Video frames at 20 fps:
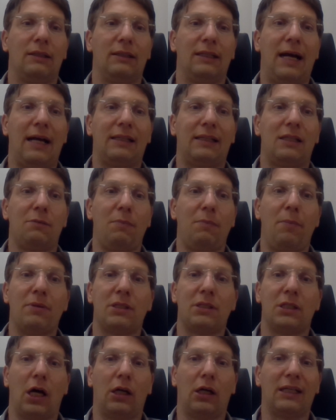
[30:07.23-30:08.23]
that maybe
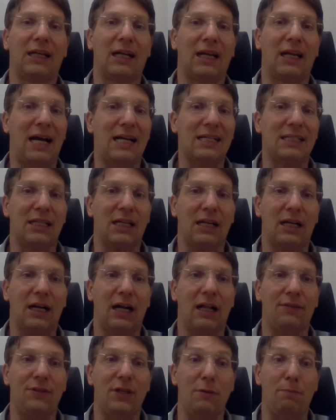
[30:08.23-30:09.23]
it's not the
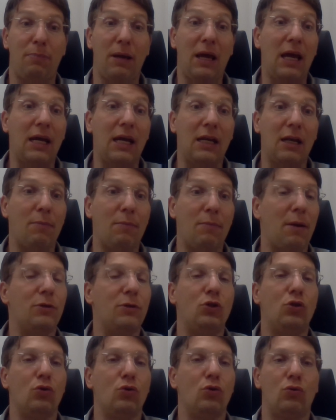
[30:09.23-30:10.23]
classical knee pain, maybe
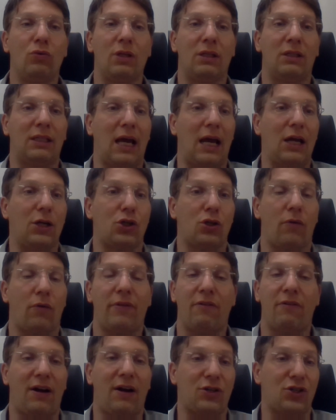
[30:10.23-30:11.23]
due to the tension of
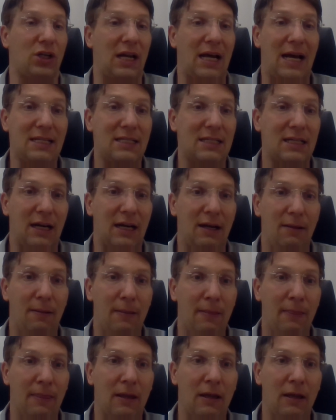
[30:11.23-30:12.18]
the fascia lata,